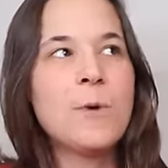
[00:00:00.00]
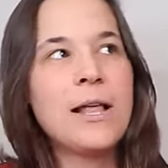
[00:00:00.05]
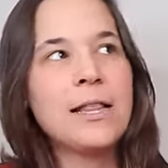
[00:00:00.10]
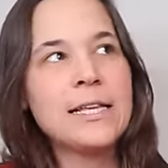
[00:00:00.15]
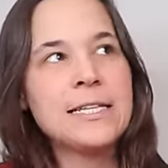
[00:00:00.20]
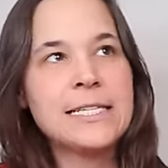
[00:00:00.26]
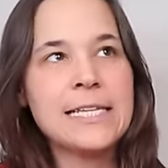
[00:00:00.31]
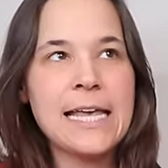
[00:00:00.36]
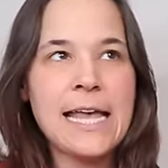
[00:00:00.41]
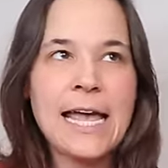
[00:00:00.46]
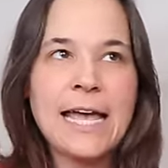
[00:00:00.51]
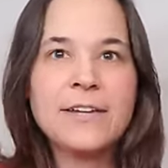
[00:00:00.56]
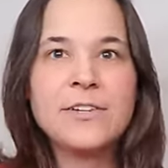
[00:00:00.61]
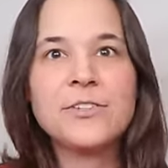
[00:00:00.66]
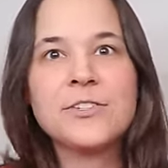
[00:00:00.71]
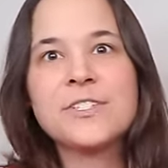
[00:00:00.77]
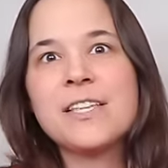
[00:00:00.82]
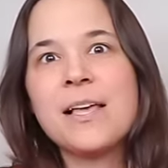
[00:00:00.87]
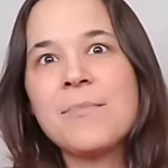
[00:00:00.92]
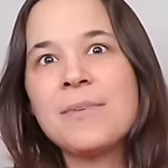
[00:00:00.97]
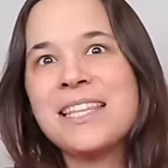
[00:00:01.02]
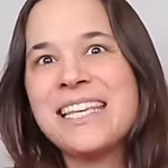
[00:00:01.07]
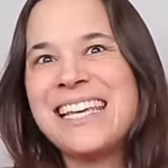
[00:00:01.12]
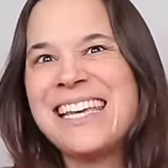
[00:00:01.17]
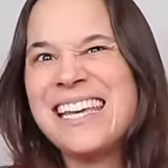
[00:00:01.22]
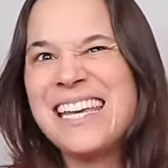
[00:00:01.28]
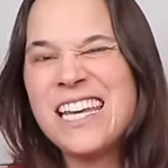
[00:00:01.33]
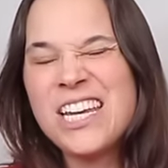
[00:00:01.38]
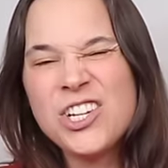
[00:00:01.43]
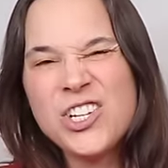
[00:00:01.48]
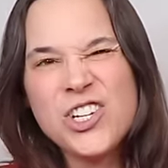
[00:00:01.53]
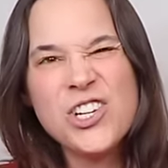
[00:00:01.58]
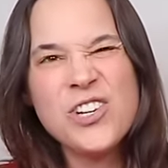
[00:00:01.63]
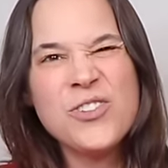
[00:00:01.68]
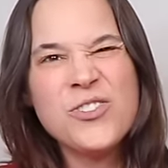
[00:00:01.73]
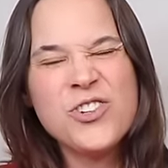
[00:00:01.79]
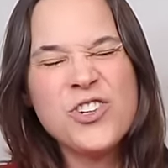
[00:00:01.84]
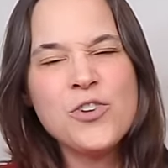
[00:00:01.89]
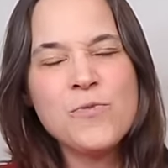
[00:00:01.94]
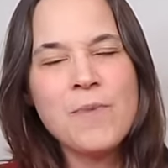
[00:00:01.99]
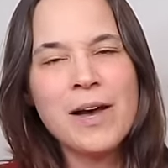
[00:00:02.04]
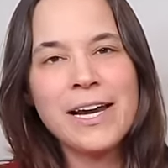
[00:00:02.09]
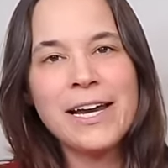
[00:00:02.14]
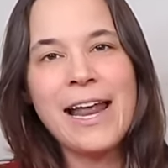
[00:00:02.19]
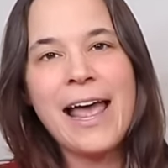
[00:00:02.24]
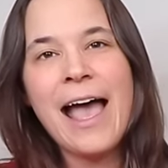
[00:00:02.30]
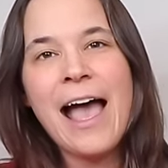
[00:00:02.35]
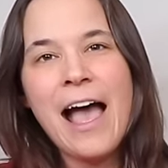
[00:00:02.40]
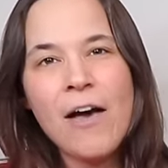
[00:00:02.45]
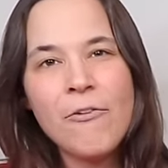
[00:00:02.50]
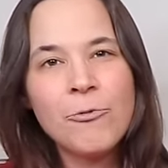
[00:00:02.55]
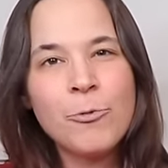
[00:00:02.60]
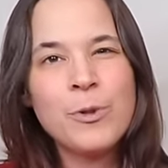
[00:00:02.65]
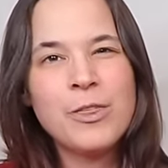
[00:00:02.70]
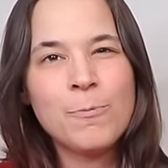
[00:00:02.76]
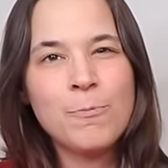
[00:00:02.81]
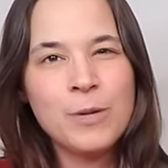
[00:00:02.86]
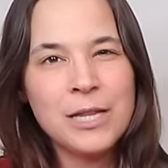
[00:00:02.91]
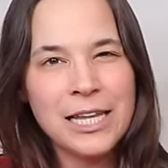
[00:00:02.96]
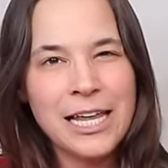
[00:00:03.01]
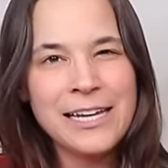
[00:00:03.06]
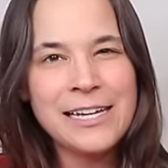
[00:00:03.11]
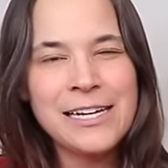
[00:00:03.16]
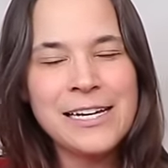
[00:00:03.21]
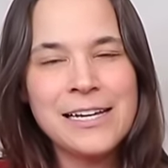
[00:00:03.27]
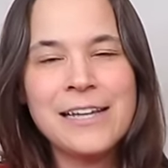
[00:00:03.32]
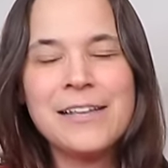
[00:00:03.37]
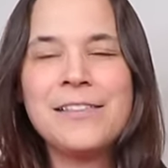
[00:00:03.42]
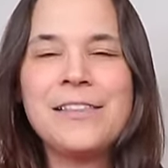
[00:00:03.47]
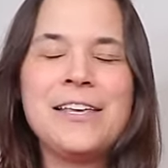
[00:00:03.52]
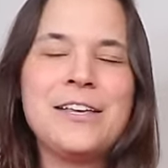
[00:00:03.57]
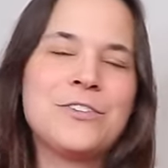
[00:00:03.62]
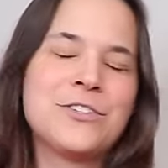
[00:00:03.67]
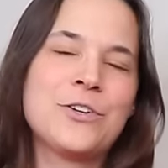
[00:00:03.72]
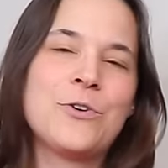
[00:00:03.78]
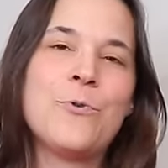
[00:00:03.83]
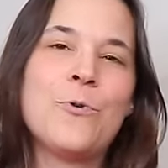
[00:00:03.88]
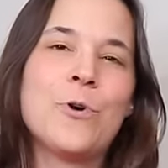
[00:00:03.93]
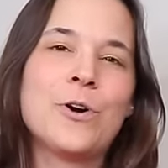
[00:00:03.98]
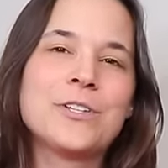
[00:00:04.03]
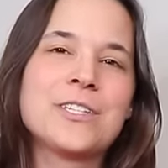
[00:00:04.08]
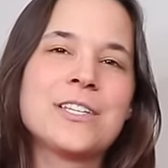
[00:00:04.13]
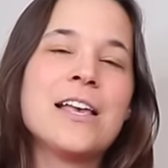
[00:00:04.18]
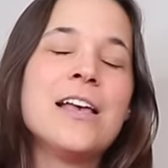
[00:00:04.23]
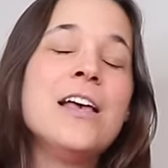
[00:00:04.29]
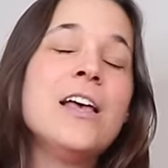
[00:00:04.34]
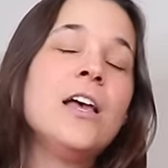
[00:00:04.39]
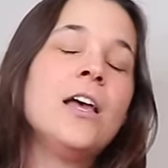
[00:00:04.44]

well as handle some of the issues you might have with playing these chords.